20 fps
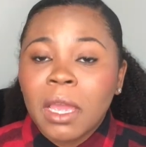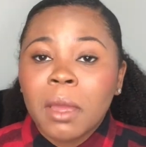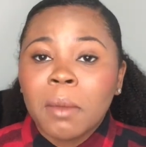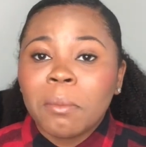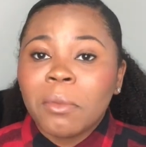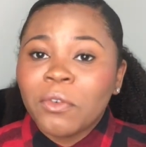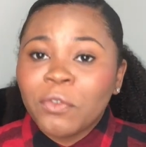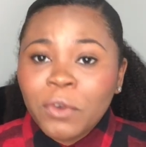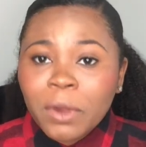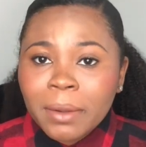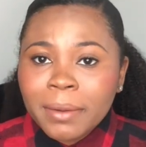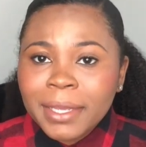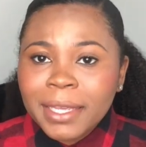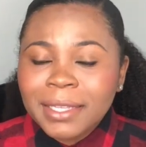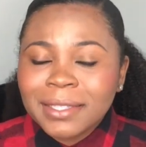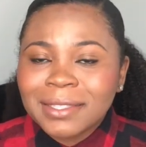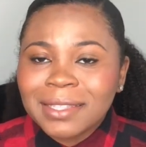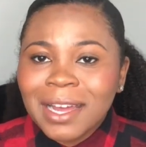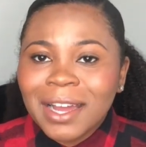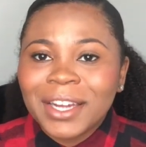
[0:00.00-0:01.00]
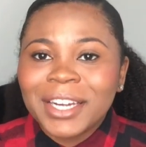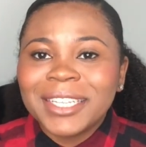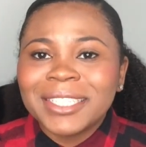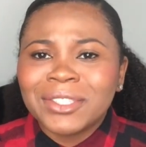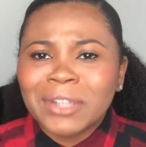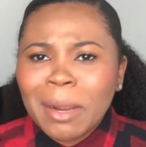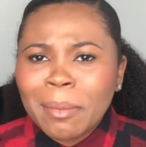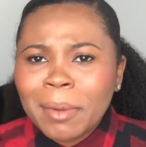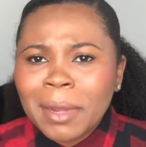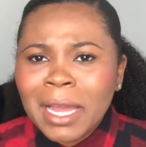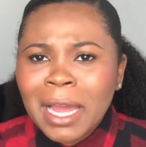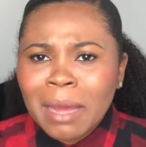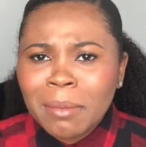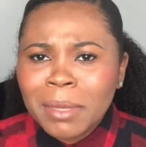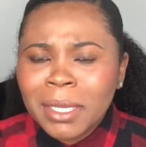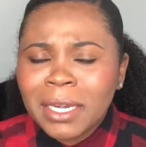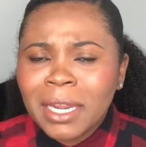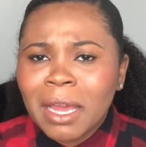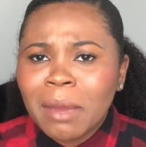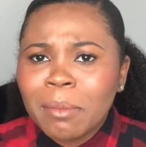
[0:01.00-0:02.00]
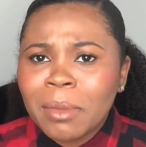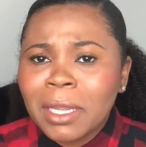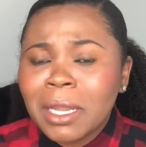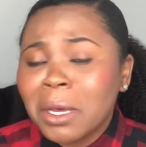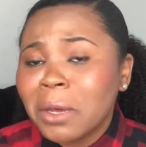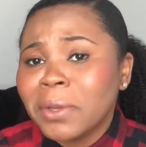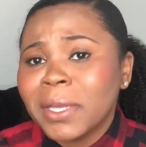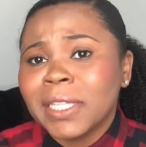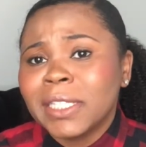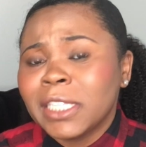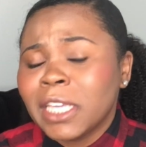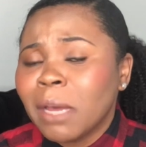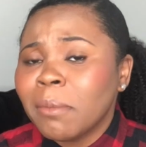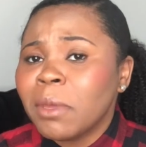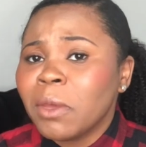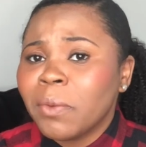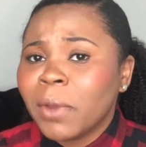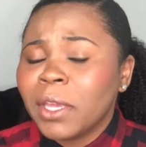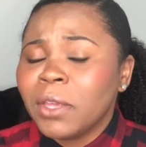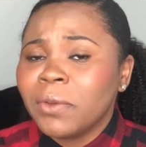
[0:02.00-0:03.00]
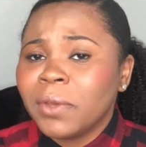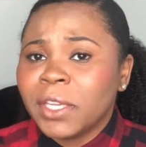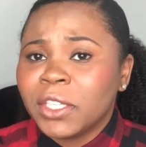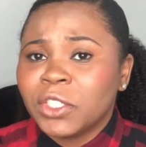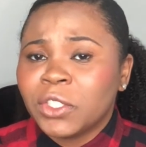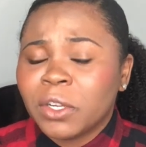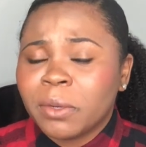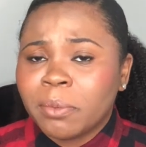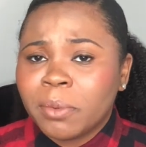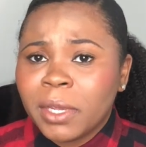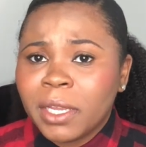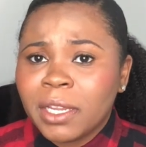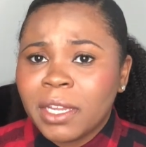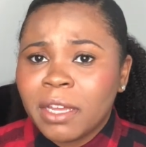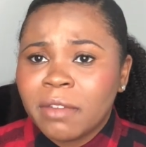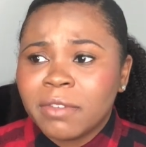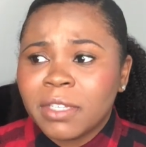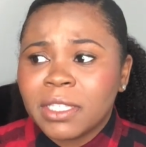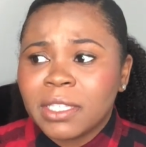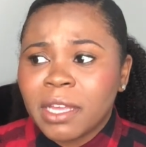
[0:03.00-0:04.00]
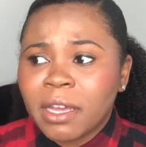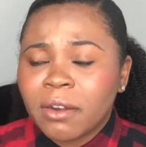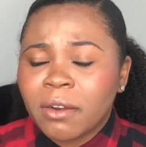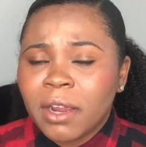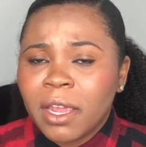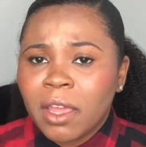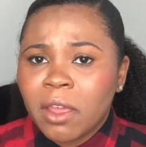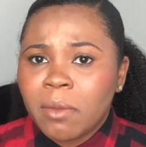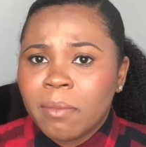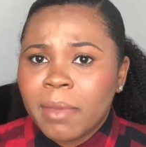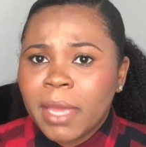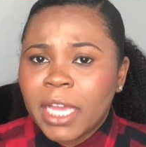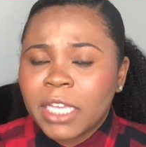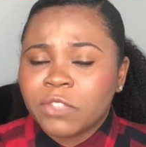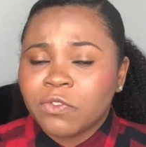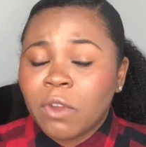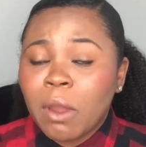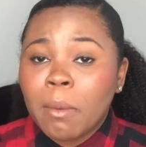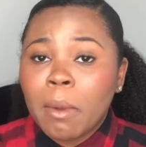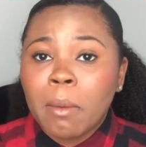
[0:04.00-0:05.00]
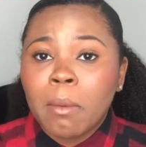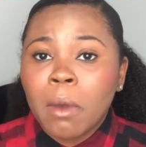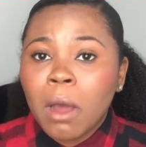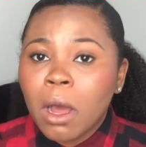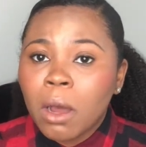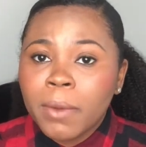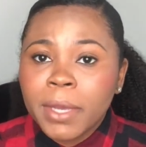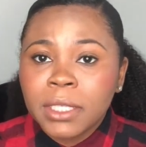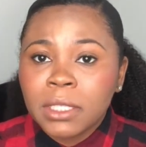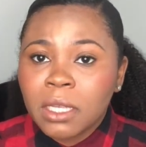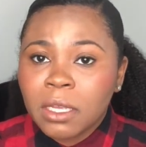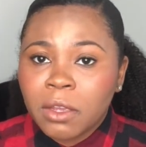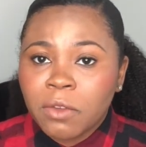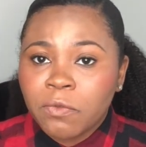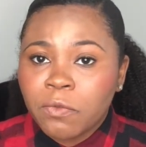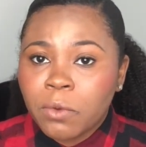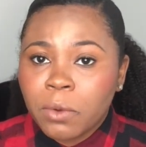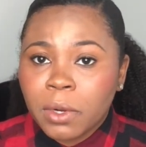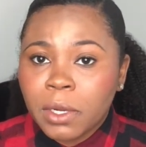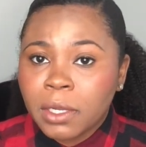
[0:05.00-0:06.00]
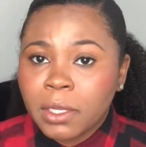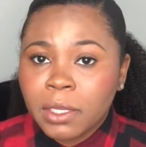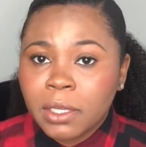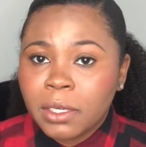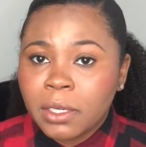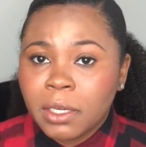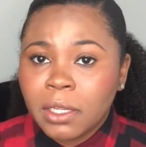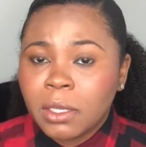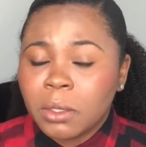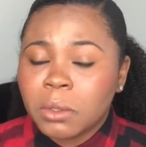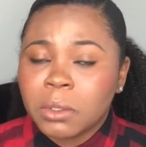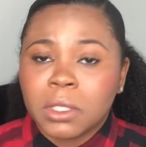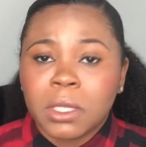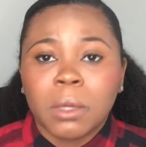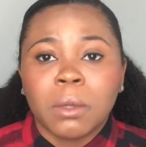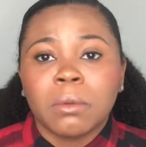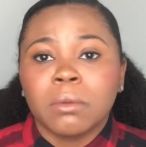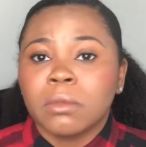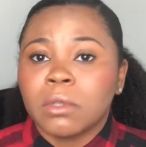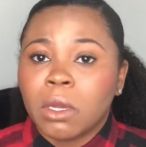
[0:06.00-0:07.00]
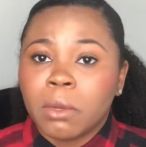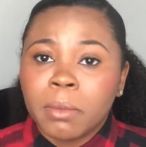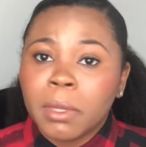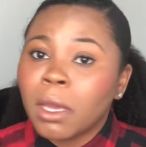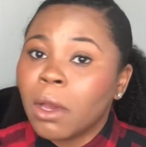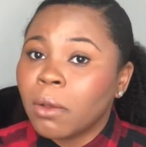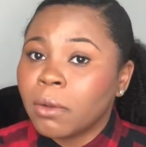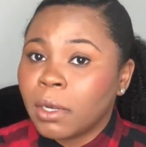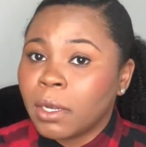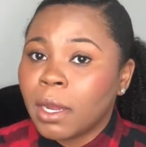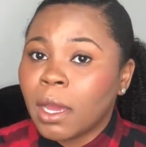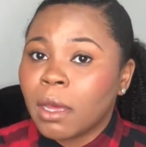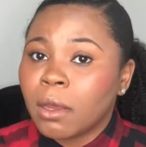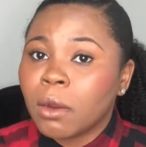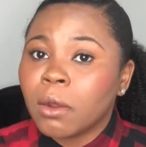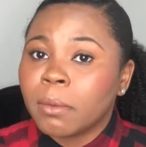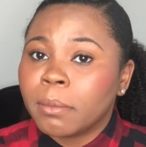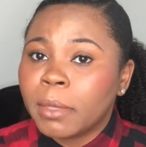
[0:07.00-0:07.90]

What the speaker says: Before we get started, drop a comment down below and tell me where you get your pre-loved designer handbags from. I'm always looking for a good deal, so don't be holding out on